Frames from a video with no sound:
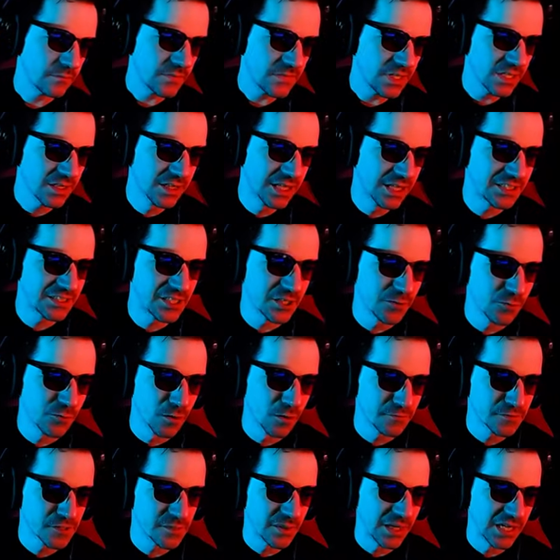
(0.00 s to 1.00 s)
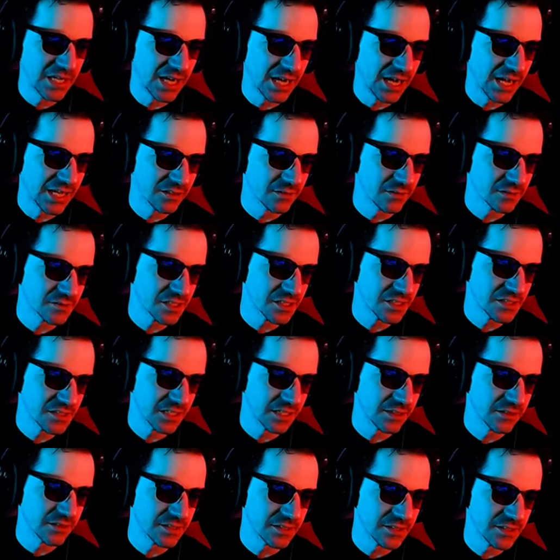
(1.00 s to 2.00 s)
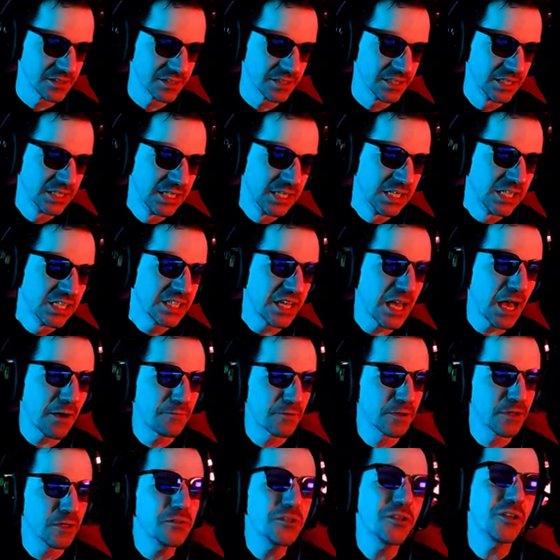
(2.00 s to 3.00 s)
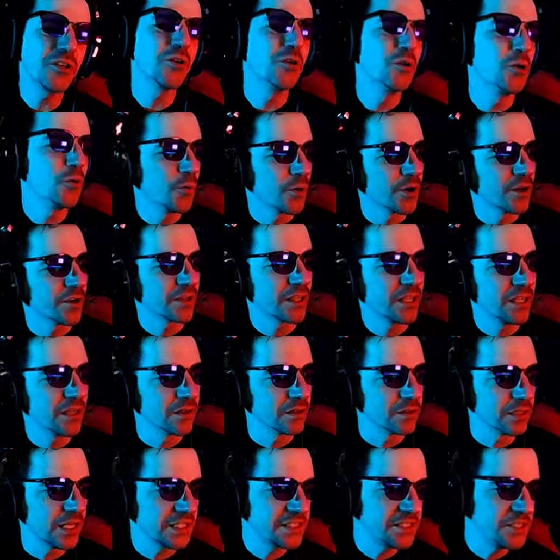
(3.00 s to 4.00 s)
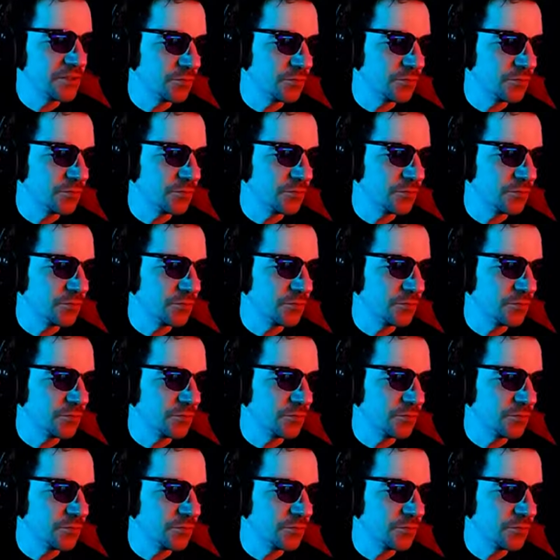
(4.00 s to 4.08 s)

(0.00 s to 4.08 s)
Lexi Wolf is my idol, says Nicholas D. Yeah, for those of you who weren't here, Lexi